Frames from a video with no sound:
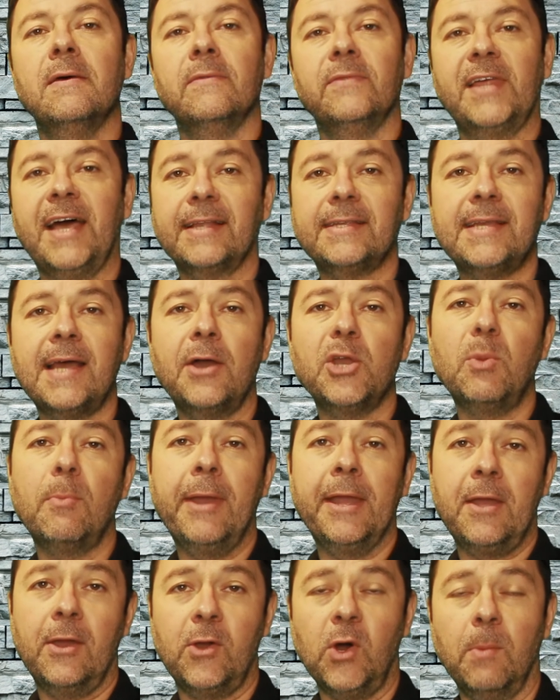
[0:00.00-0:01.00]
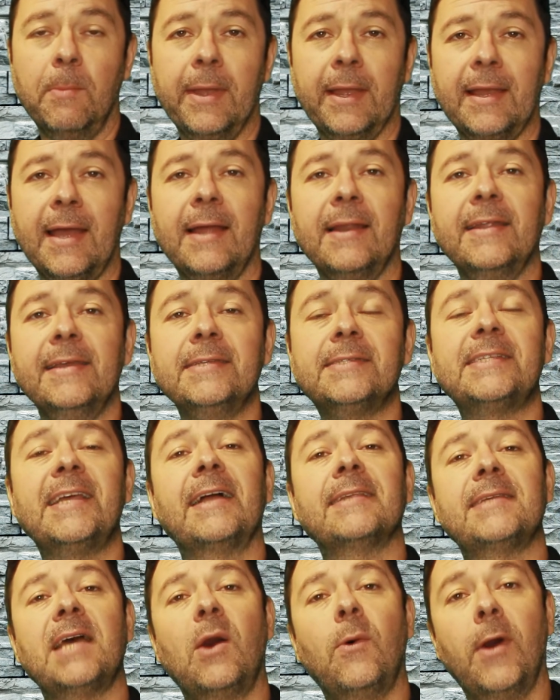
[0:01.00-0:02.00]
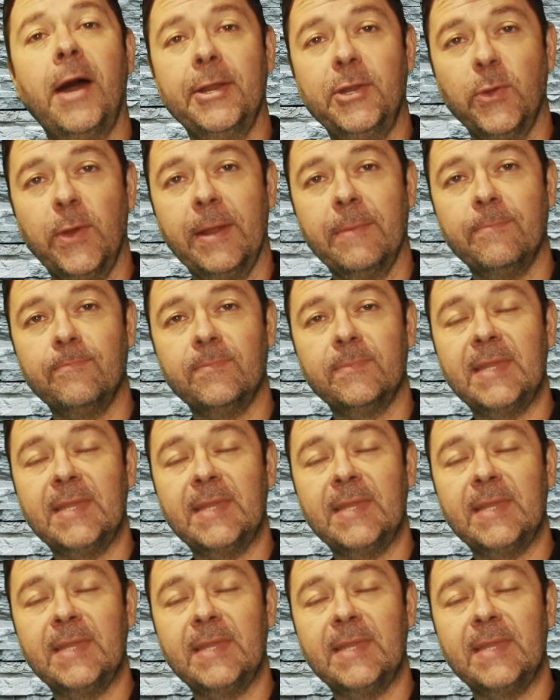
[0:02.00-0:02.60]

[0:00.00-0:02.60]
That's how you make a comic, at least that's how I do it.